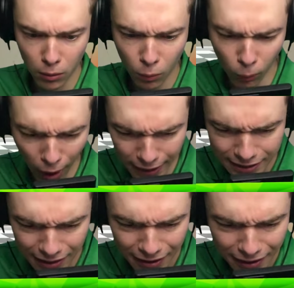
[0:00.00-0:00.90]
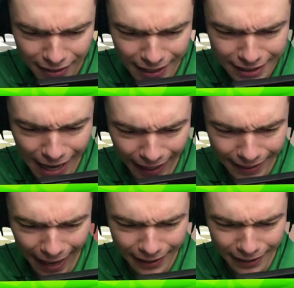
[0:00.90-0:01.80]
What? There's not an
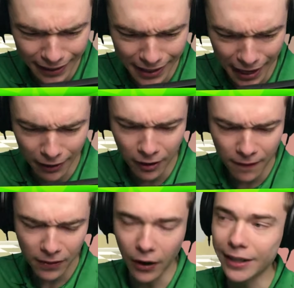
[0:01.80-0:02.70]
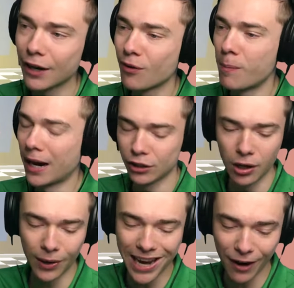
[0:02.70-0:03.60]
alien in here. All right, never mind. You know
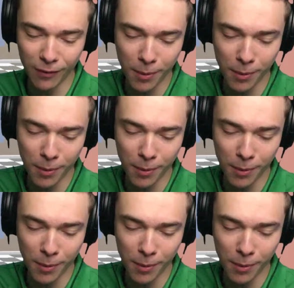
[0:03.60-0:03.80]
what? Never